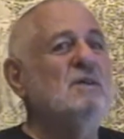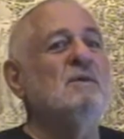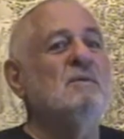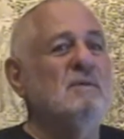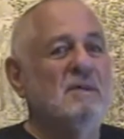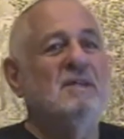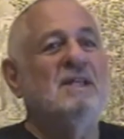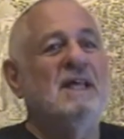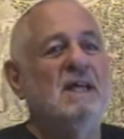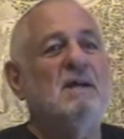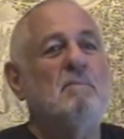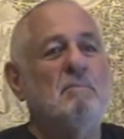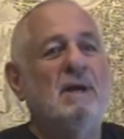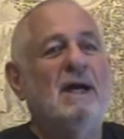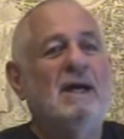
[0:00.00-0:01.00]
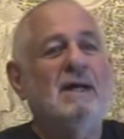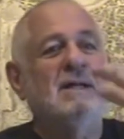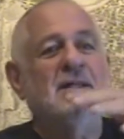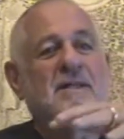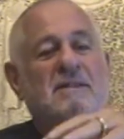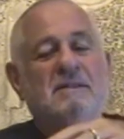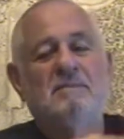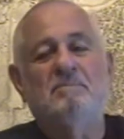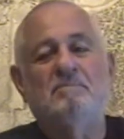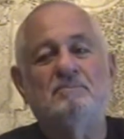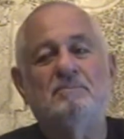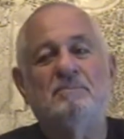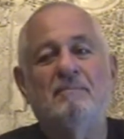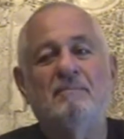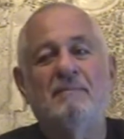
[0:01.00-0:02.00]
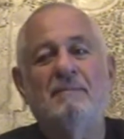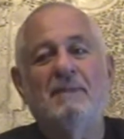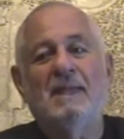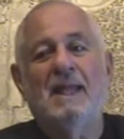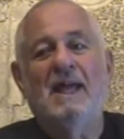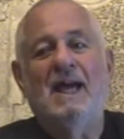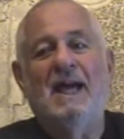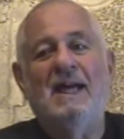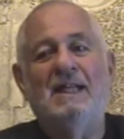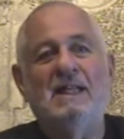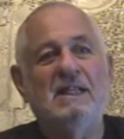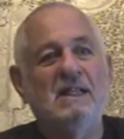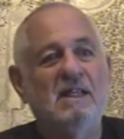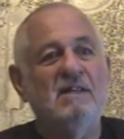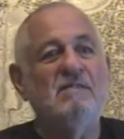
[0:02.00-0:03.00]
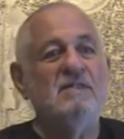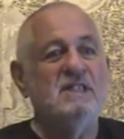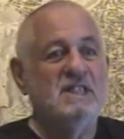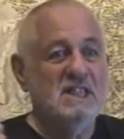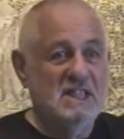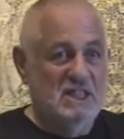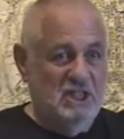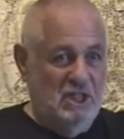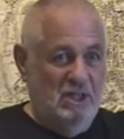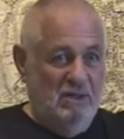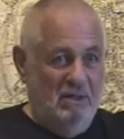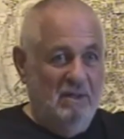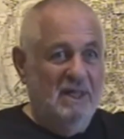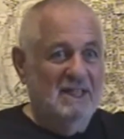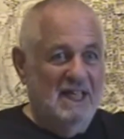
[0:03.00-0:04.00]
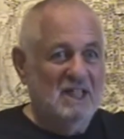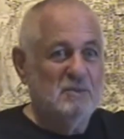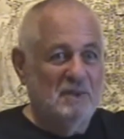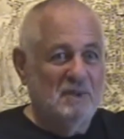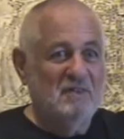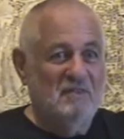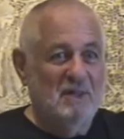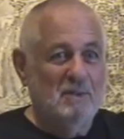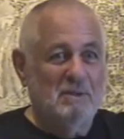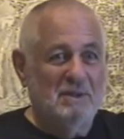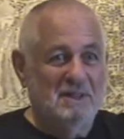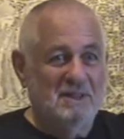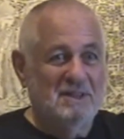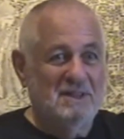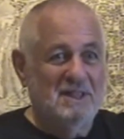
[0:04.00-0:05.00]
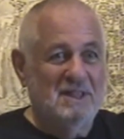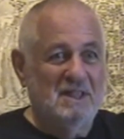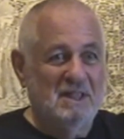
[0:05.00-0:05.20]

so they come back, and he lives this year, and that's what the fable is.